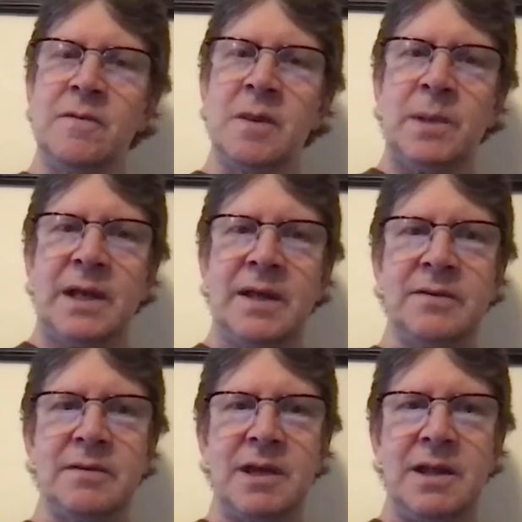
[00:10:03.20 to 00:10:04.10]
it's all over the
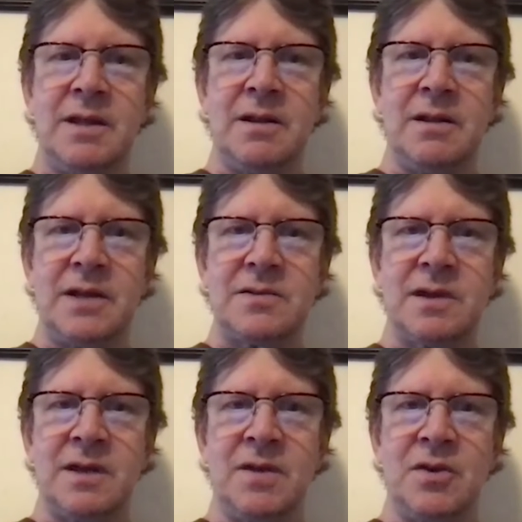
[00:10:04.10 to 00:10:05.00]
place, and
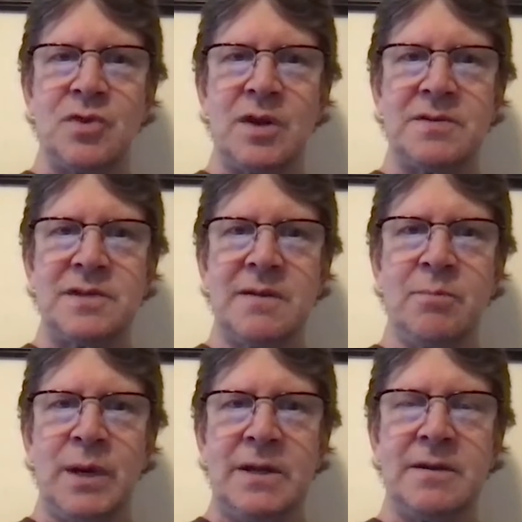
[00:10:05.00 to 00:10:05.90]
that's kind of
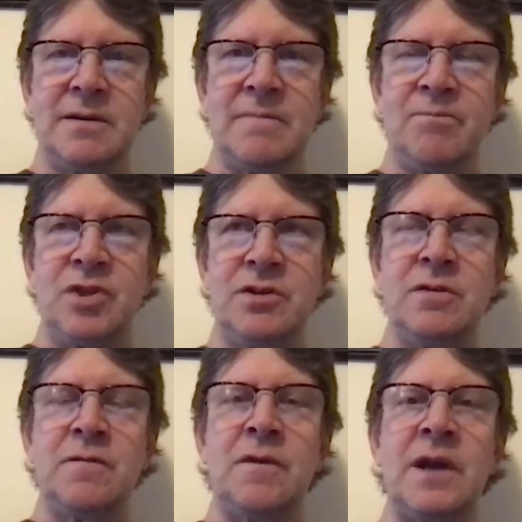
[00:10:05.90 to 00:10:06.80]
interesting, but
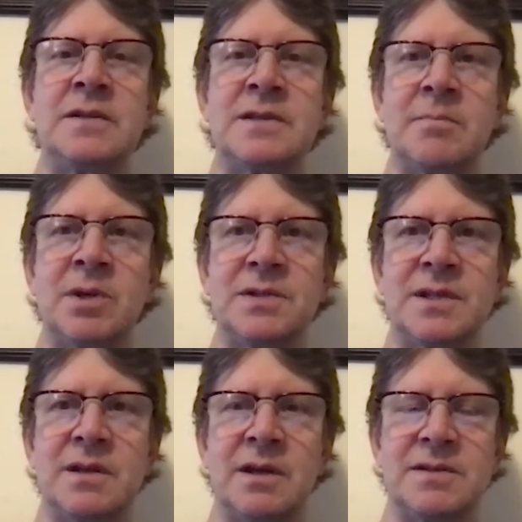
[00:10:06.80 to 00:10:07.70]
you do find some
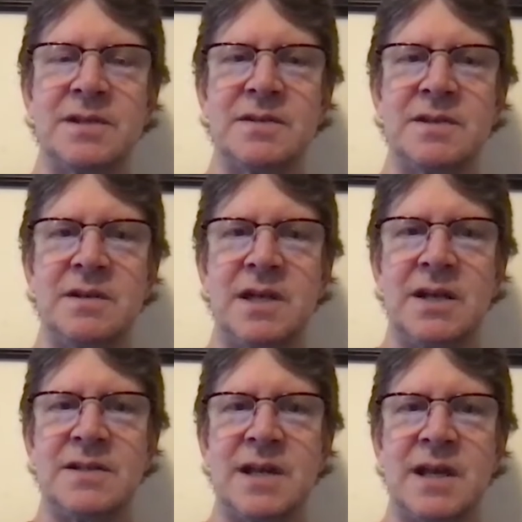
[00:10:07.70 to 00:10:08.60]
consistent
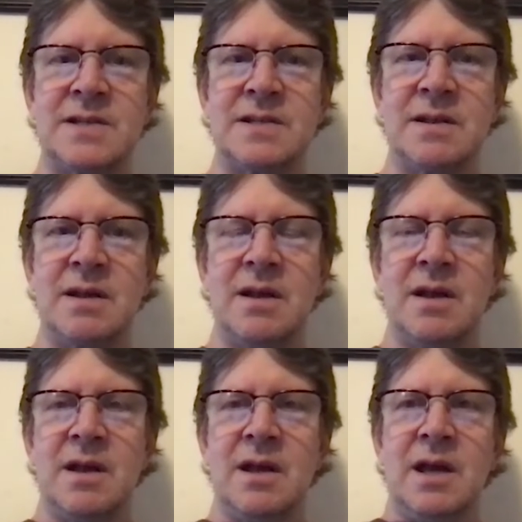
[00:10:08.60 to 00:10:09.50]
data sets,
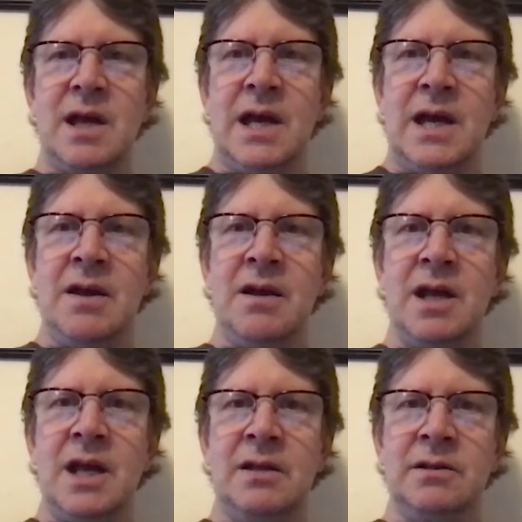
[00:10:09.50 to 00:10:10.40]

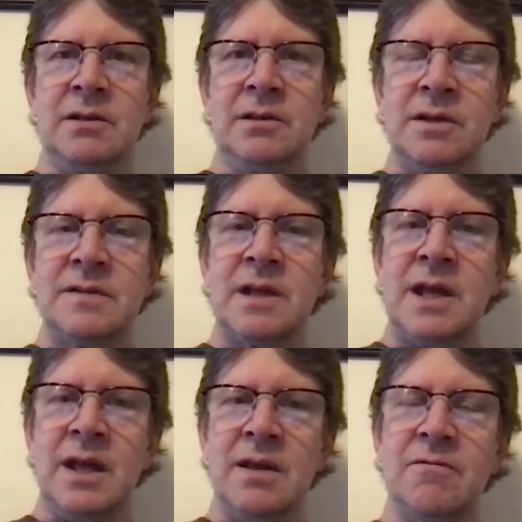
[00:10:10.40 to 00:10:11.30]
and it
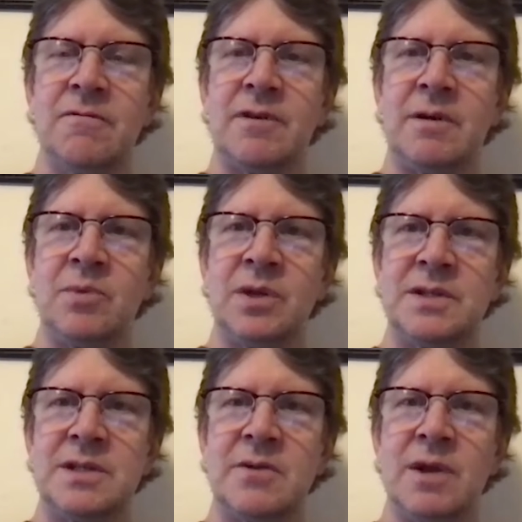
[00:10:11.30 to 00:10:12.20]
looks like, from
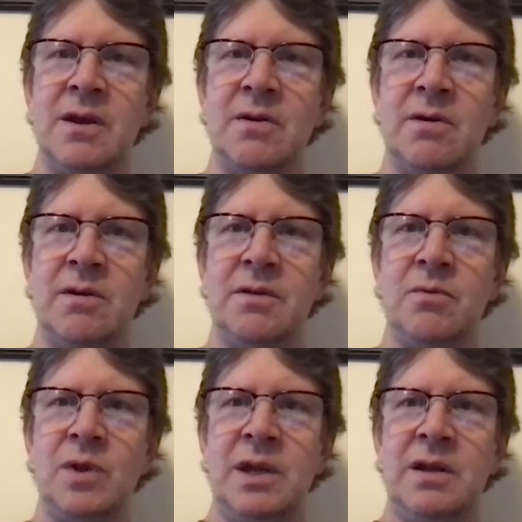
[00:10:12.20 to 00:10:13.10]
considering it all,
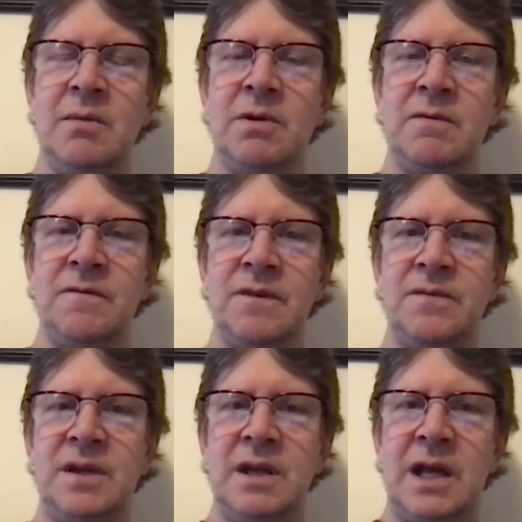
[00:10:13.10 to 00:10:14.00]
that we need about
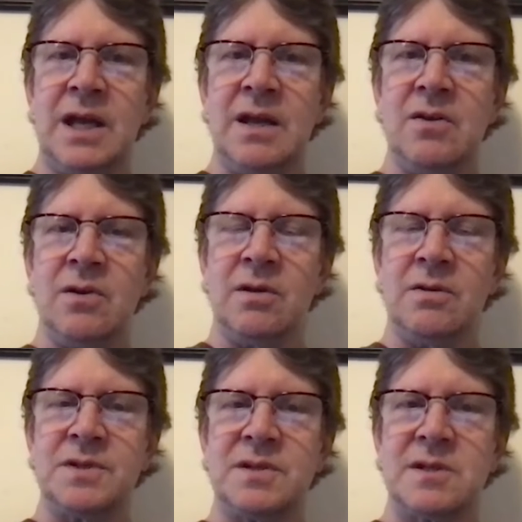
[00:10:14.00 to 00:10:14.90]
$50 to
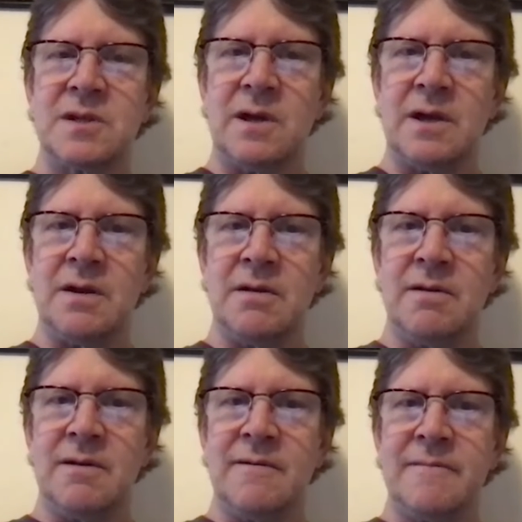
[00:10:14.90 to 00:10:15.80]
$80 a ton,
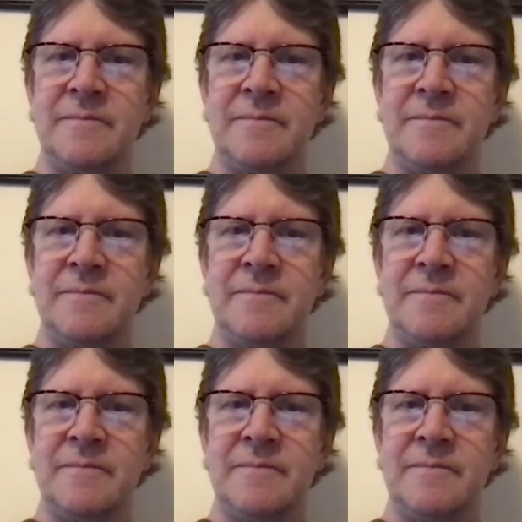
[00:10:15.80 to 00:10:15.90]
